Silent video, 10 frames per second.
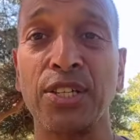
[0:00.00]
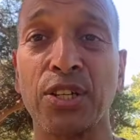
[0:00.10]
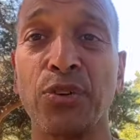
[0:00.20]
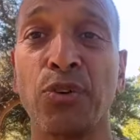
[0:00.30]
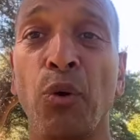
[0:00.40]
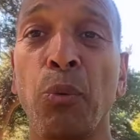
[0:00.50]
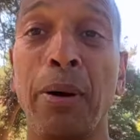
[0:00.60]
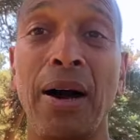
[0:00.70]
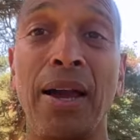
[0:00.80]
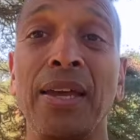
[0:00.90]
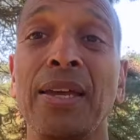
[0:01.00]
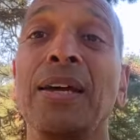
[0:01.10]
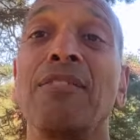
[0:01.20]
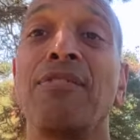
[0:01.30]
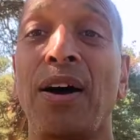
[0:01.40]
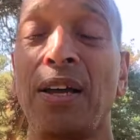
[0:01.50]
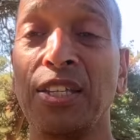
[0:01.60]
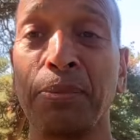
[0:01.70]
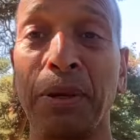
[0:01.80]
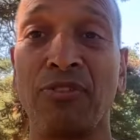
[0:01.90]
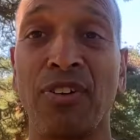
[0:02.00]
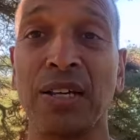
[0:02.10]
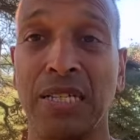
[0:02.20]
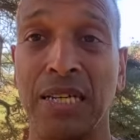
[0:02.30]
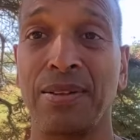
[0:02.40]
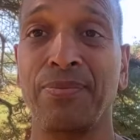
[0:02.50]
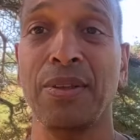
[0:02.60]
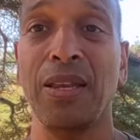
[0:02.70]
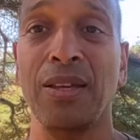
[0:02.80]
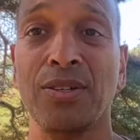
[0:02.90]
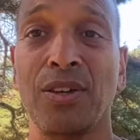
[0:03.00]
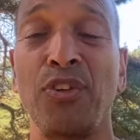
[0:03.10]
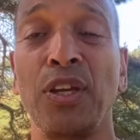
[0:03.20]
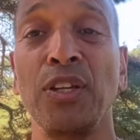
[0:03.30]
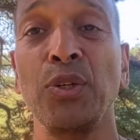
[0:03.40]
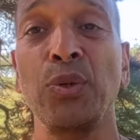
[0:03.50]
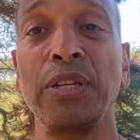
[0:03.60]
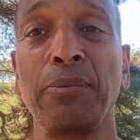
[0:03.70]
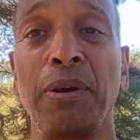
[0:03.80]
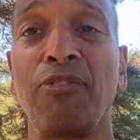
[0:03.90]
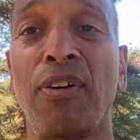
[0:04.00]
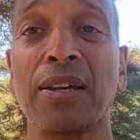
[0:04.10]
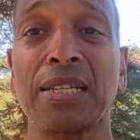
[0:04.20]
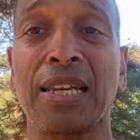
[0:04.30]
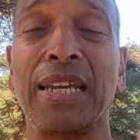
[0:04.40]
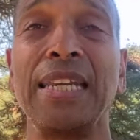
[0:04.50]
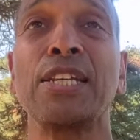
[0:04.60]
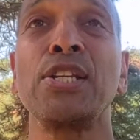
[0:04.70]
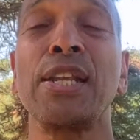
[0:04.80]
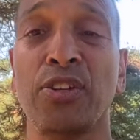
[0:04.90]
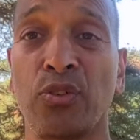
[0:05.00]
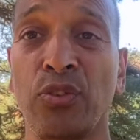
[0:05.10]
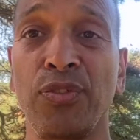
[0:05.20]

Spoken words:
is controlled by intermittent fasting. So if you can do intermittent fasting and eat natural